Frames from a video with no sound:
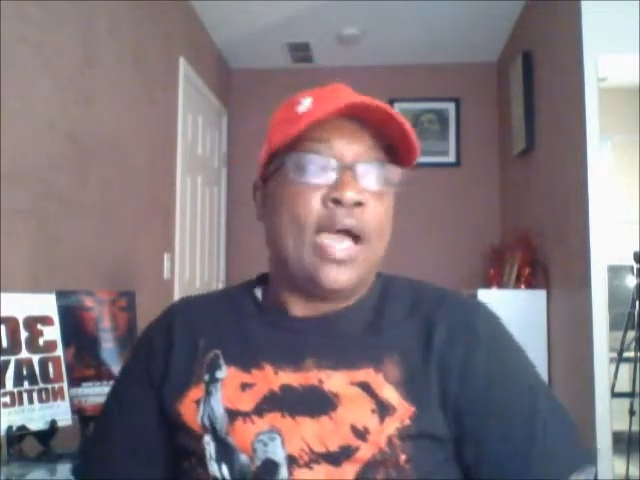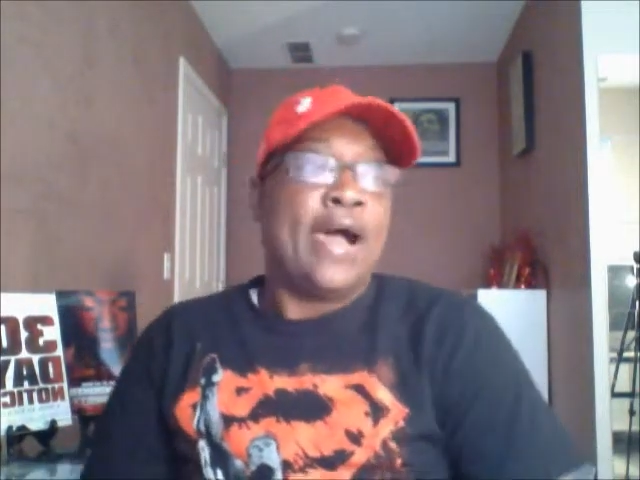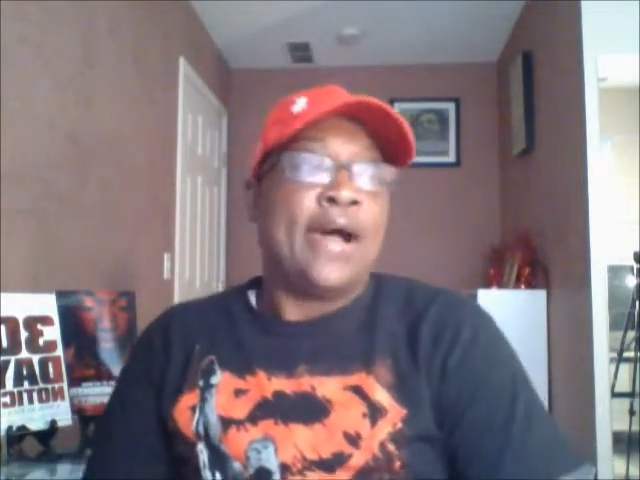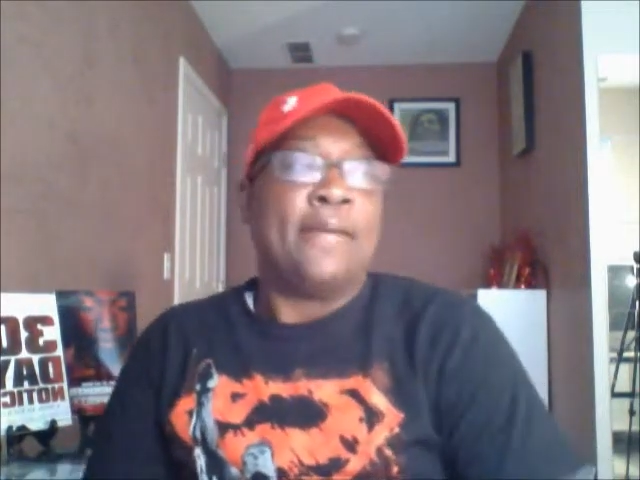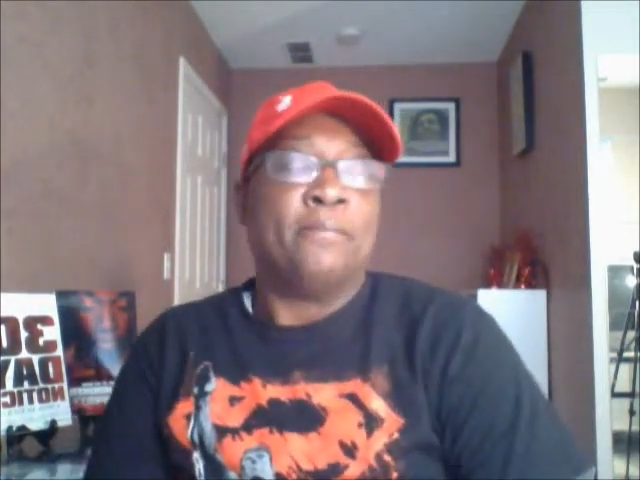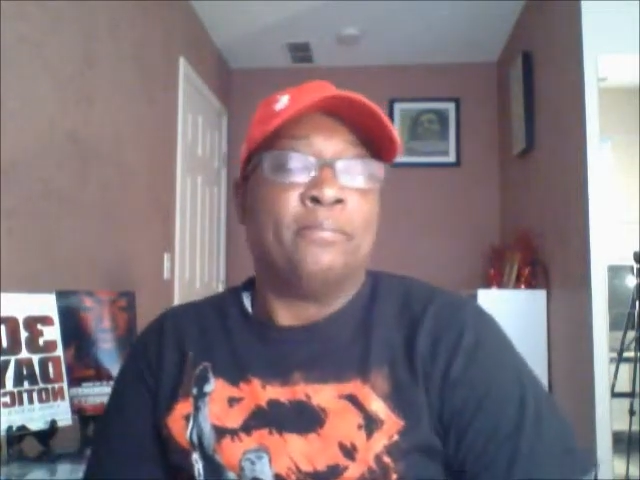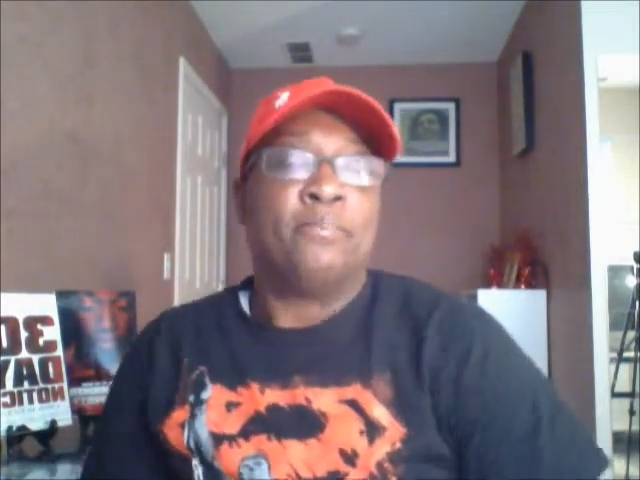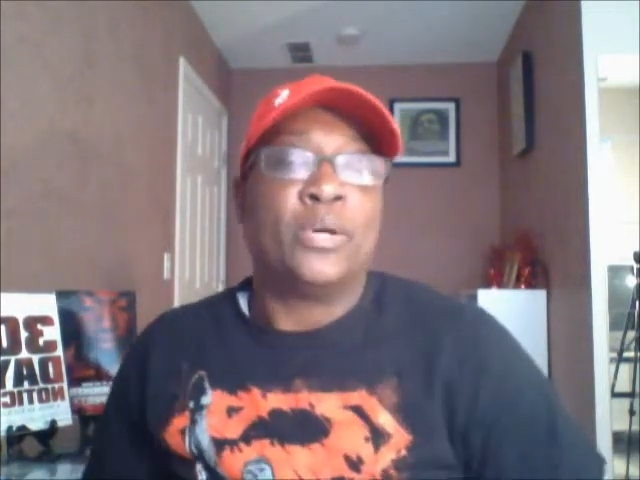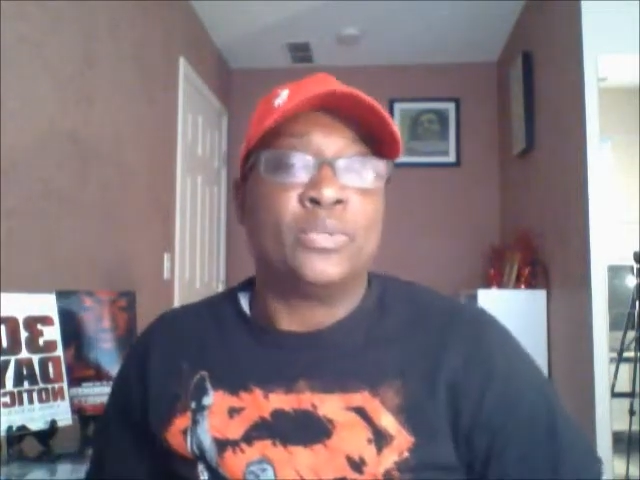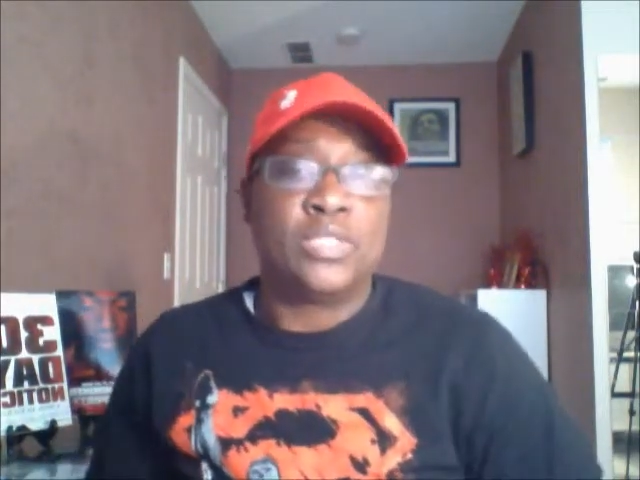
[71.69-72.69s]
um,
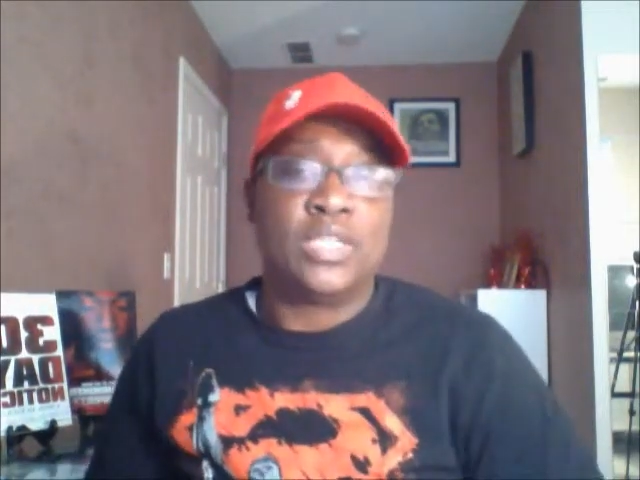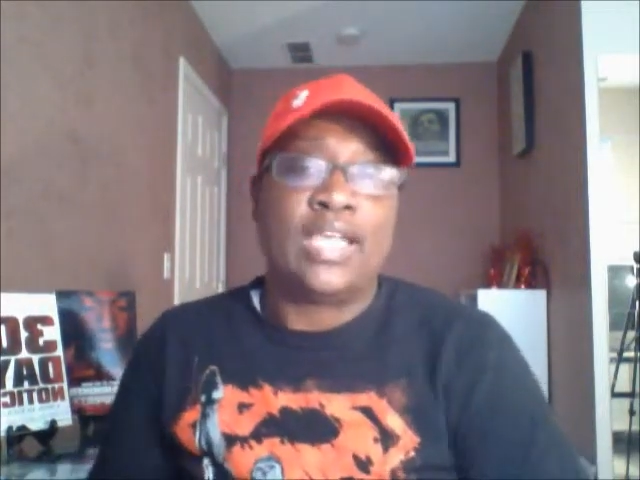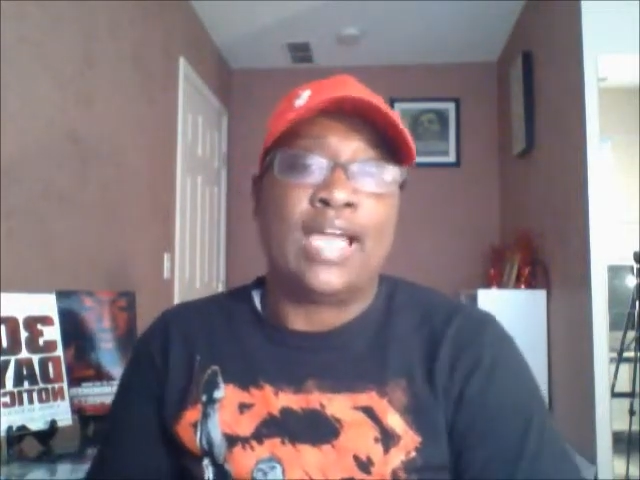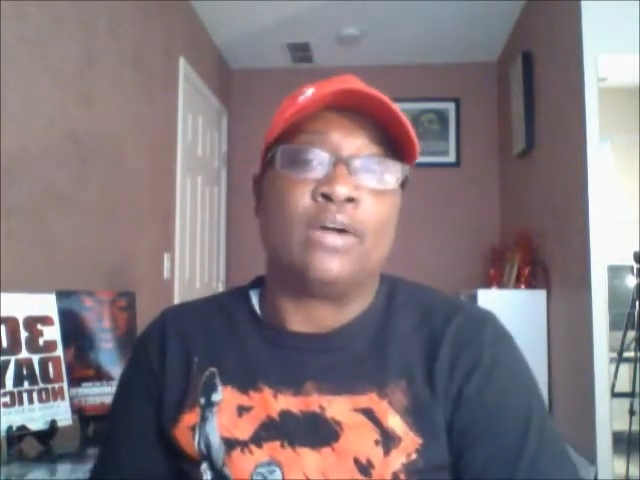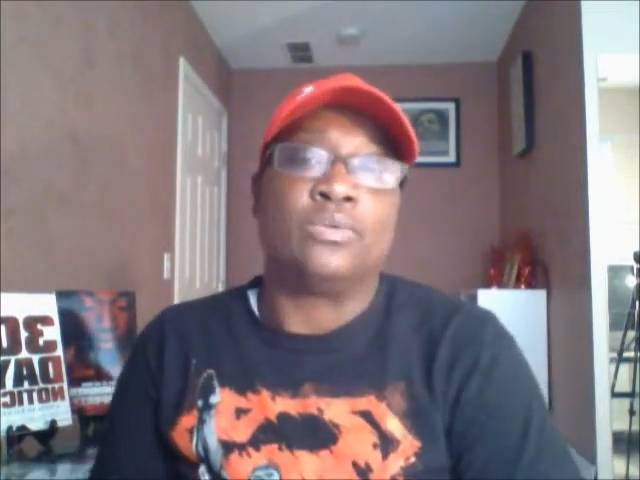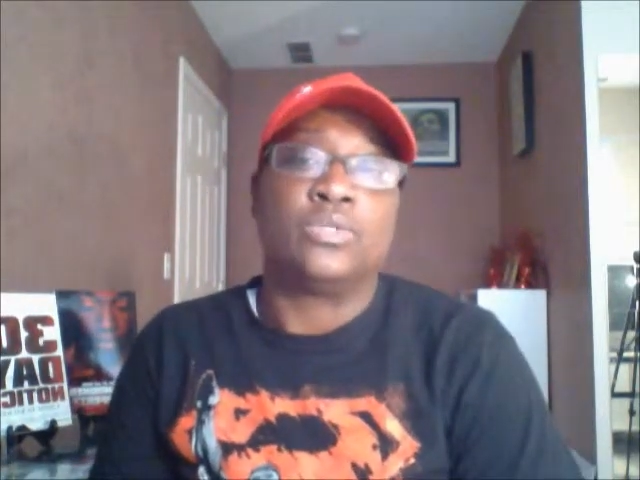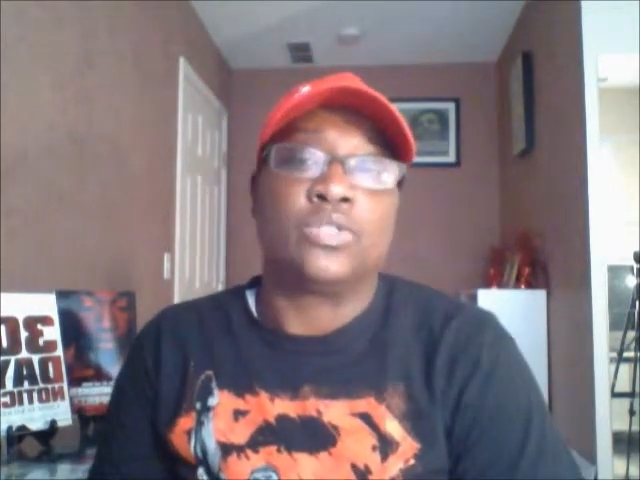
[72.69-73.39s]
posting out